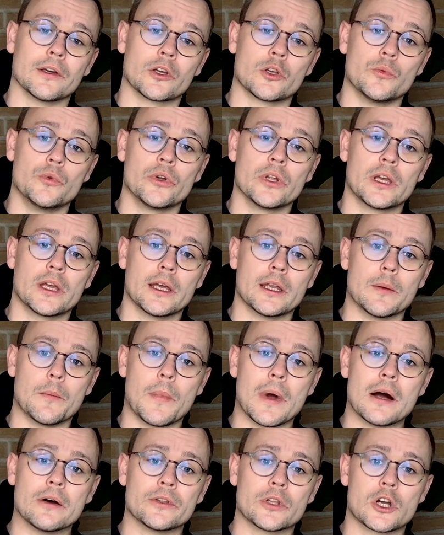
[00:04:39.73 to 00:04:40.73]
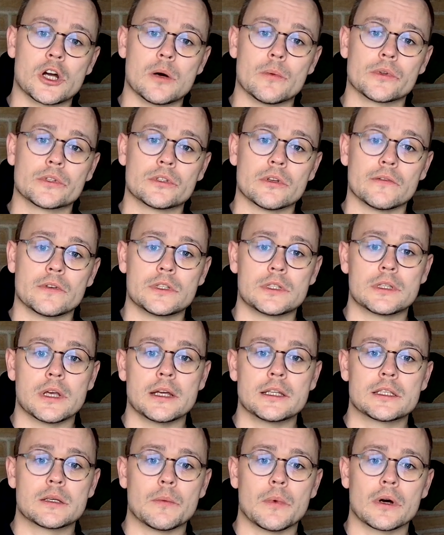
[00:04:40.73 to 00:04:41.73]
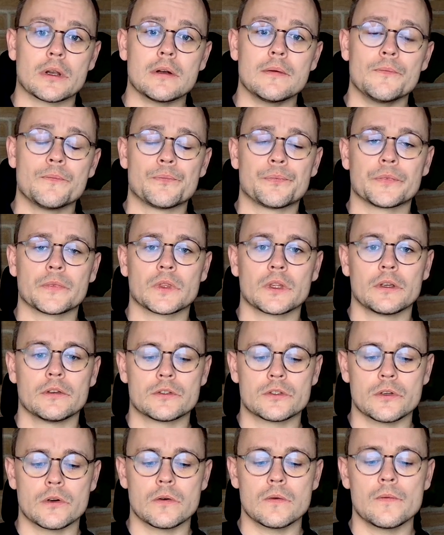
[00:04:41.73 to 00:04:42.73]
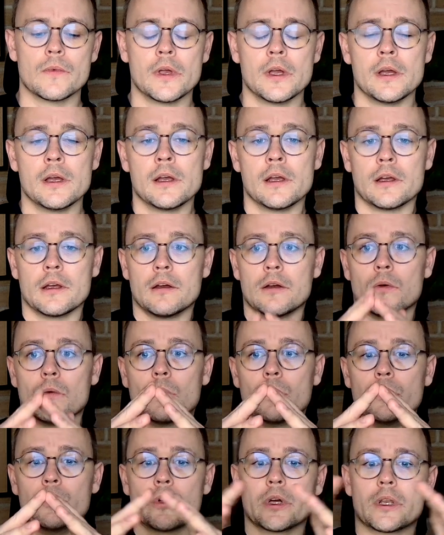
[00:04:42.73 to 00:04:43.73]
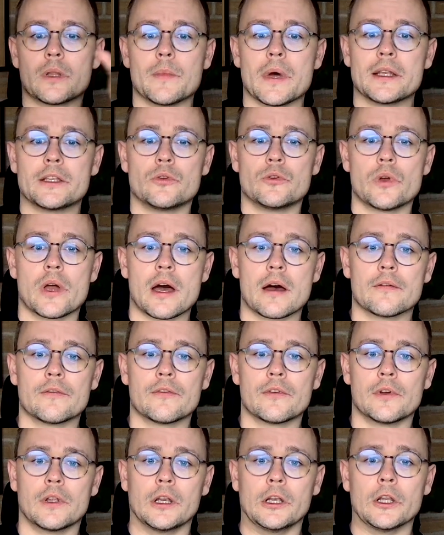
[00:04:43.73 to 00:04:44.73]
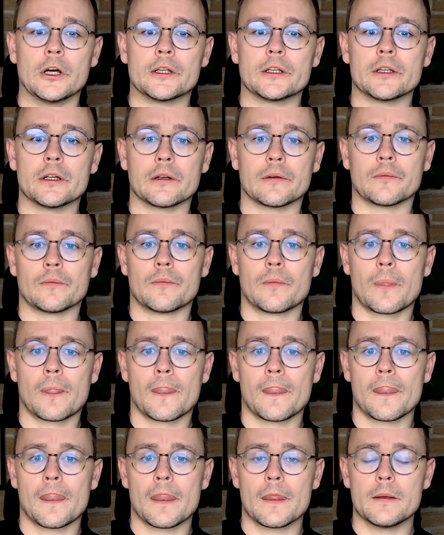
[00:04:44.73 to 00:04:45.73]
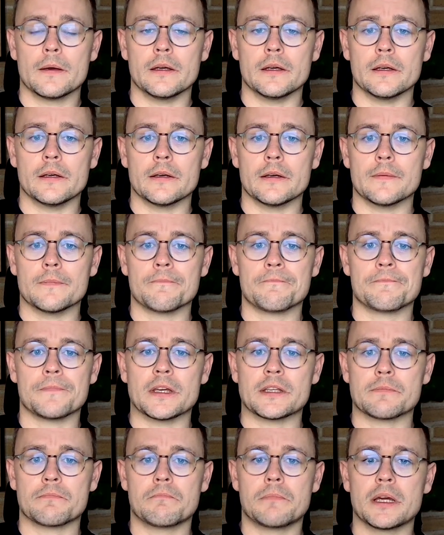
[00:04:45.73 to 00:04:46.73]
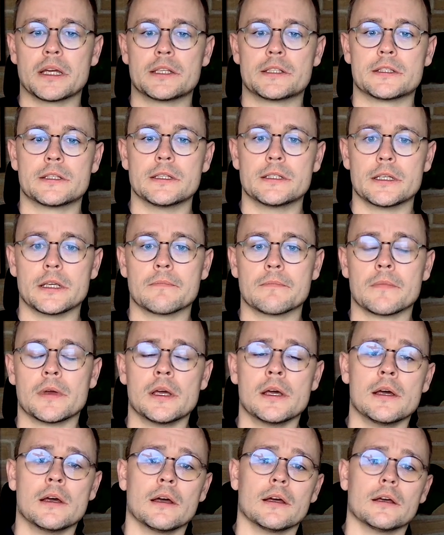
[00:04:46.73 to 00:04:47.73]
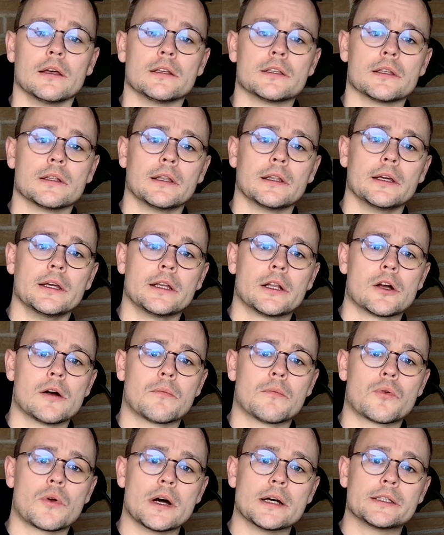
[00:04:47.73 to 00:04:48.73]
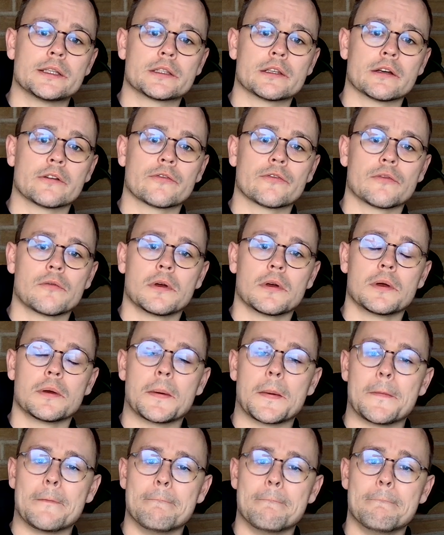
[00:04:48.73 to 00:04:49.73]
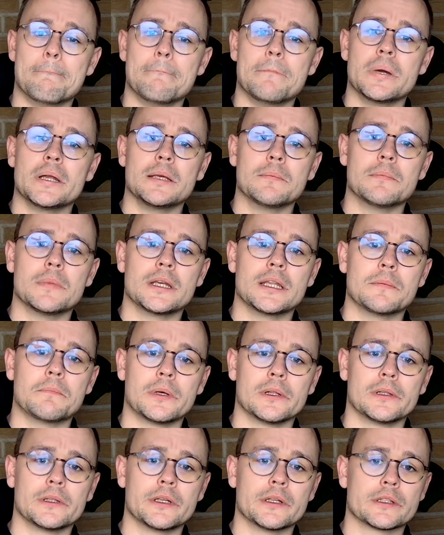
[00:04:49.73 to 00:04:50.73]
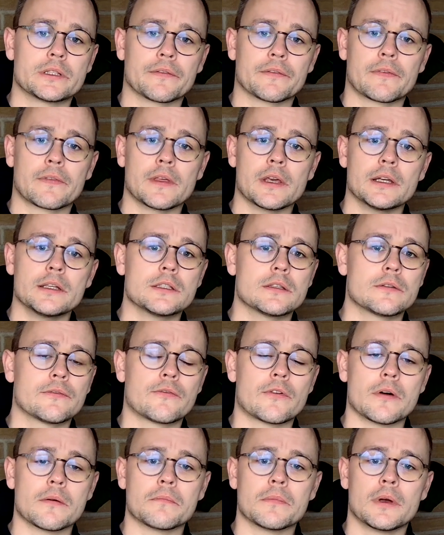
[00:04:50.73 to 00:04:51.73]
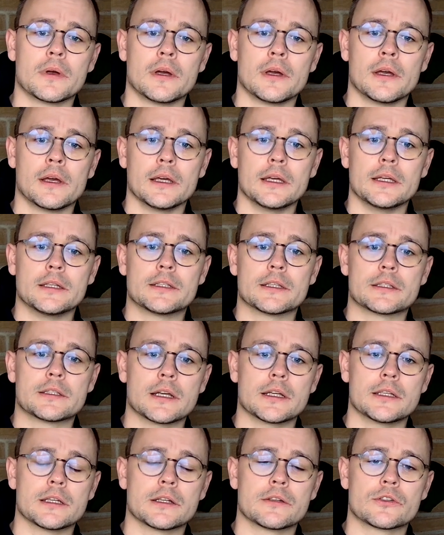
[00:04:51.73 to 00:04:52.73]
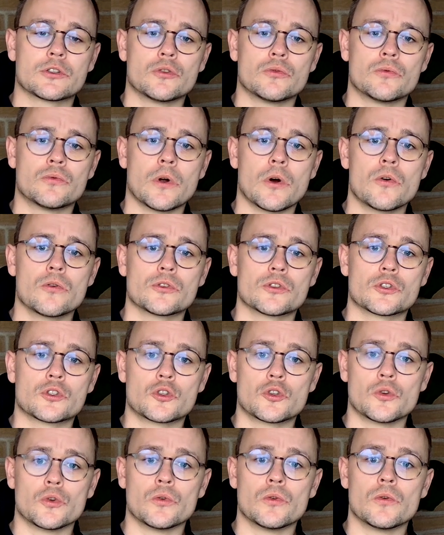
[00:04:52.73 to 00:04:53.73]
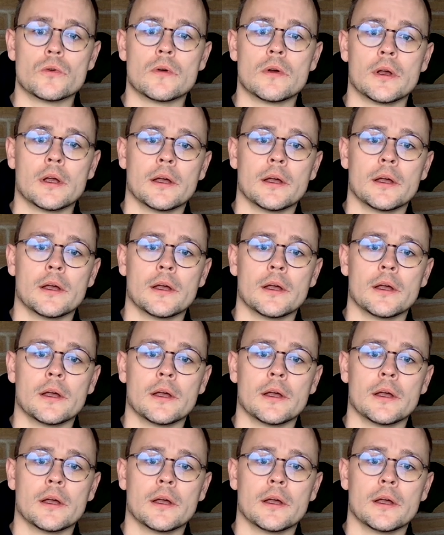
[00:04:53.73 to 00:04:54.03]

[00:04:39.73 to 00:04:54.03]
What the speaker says: communicate about the common service data model. So you can imagine you have London, a big city. It comprises of many billions of things, from intersections to roads to